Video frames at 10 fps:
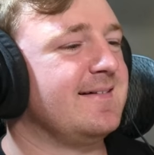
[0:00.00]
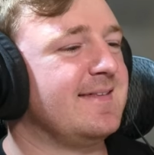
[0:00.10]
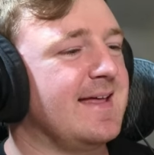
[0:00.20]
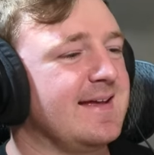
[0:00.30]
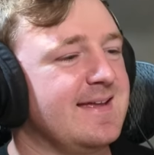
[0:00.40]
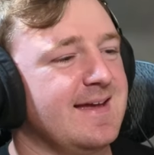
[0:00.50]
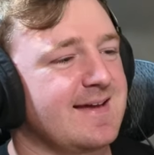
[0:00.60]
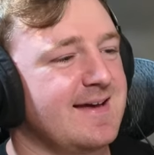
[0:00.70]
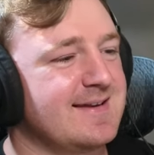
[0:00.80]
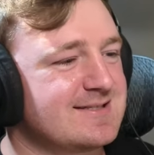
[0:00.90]
that kick
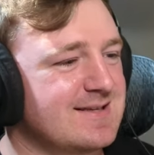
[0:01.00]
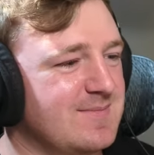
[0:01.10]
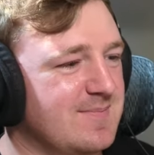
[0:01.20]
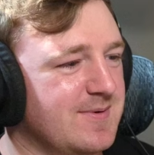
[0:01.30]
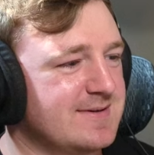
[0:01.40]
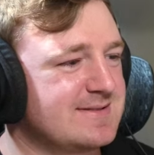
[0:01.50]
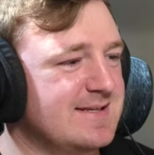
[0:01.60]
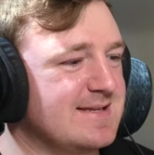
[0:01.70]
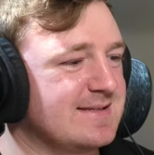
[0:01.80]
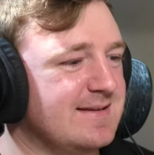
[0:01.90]
kind of summed up our
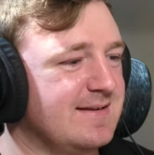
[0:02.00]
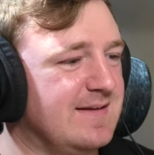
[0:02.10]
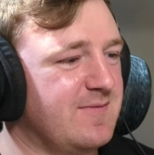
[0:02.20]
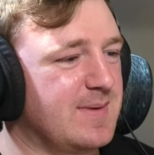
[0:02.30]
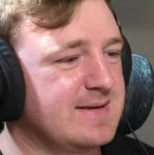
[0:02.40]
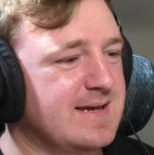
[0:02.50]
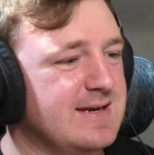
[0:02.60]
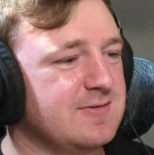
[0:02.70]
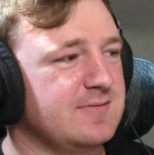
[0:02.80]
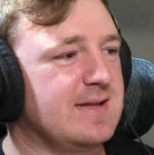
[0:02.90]
season. Even my
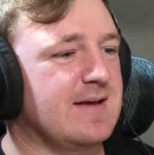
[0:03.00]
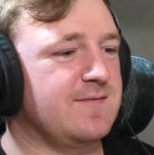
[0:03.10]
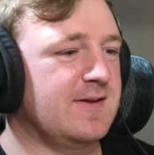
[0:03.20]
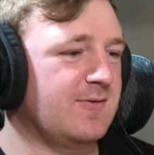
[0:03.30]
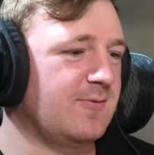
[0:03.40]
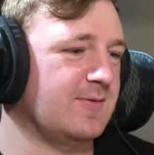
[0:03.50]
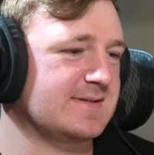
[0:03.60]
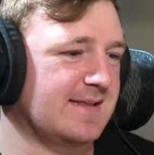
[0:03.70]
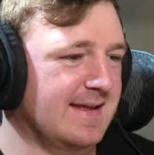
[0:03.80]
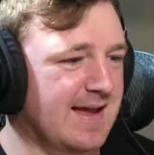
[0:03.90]
10 year old nephew
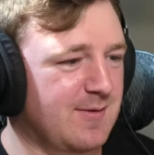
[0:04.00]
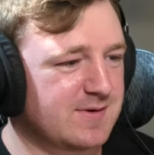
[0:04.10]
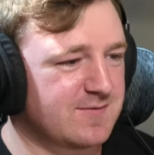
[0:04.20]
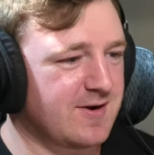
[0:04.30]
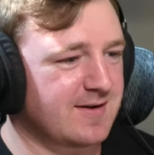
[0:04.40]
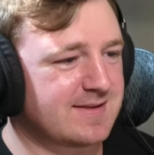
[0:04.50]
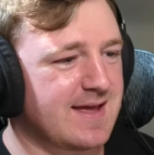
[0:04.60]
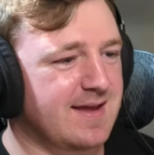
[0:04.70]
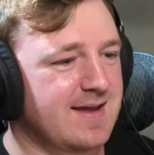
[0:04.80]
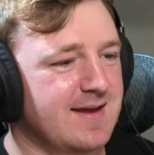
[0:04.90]
was like, I would have got
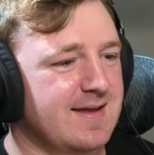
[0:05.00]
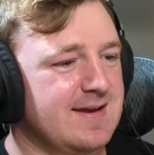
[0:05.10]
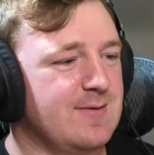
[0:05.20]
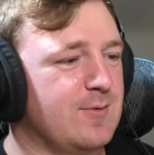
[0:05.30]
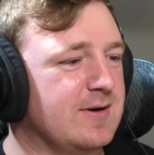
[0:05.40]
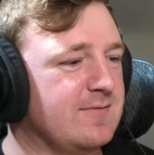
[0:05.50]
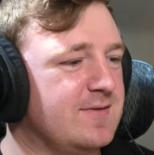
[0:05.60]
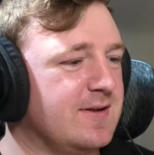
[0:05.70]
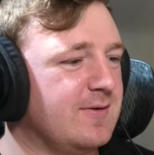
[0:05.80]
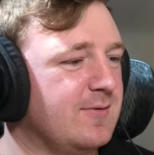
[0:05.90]
that kick, and he would have
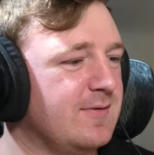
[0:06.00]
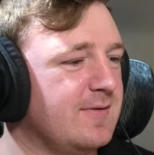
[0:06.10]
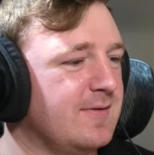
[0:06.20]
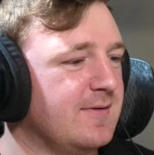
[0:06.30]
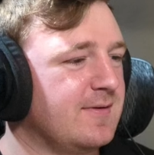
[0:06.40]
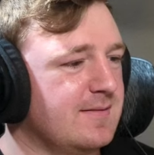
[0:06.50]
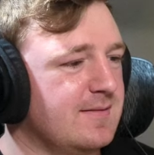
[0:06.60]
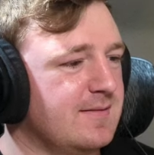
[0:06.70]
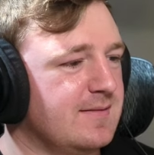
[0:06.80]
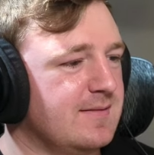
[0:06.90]
too.
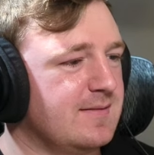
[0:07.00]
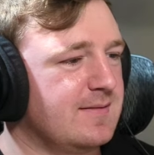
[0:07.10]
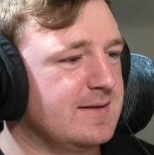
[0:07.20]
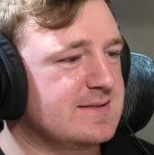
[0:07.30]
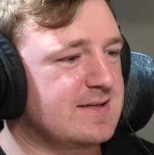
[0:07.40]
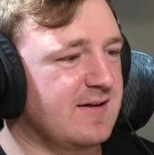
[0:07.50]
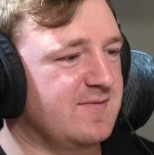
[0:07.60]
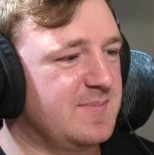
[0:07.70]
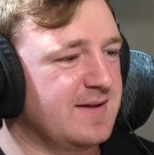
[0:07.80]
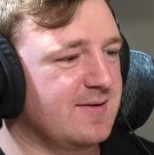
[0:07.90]
It's
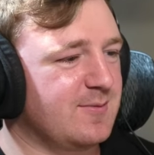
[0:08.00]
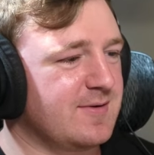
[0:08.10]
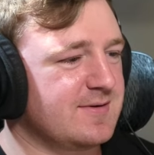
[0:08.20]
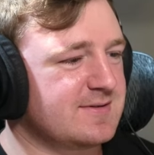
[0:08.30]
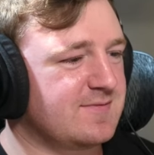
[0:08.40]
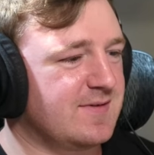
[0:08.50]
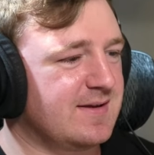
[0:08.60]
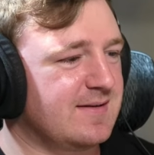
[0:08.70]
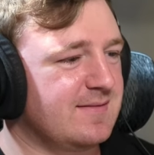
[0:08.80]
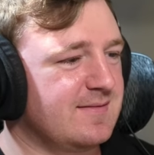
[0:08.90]
tough being a Warriors
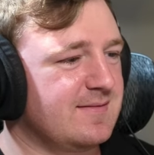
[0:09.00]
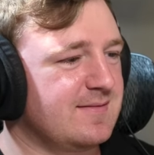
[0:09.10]
fan.